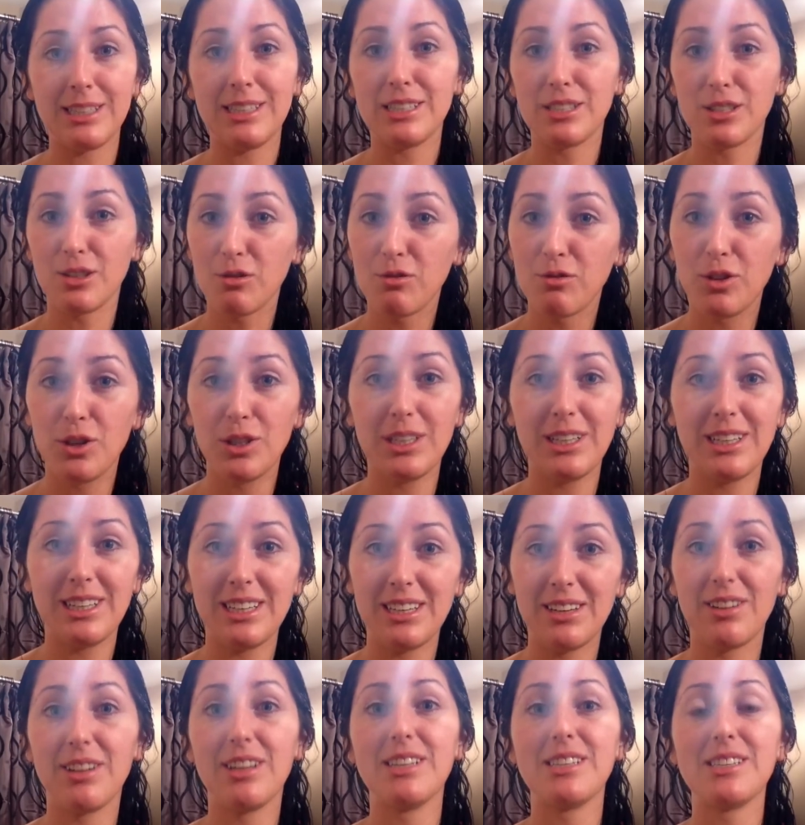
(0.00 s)
to fully
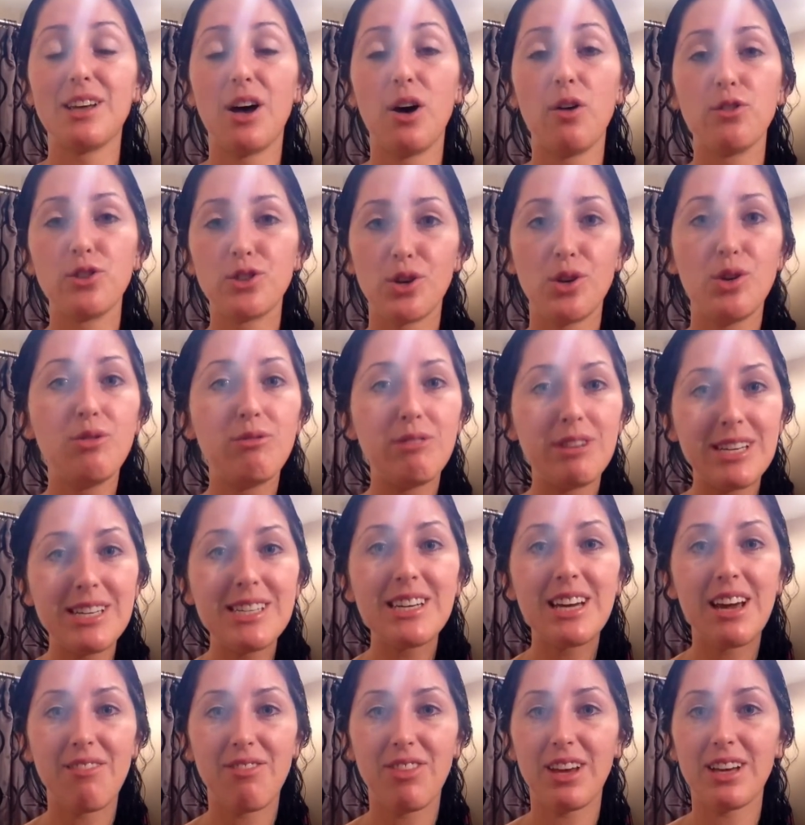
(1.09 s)
heal itself. So you need to
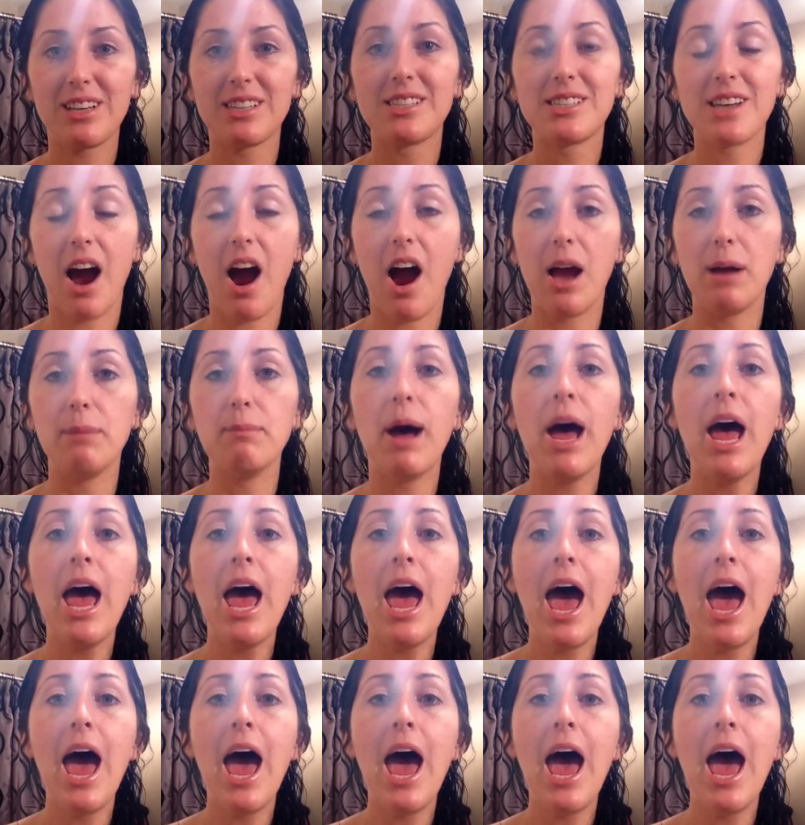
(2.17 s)
give things time.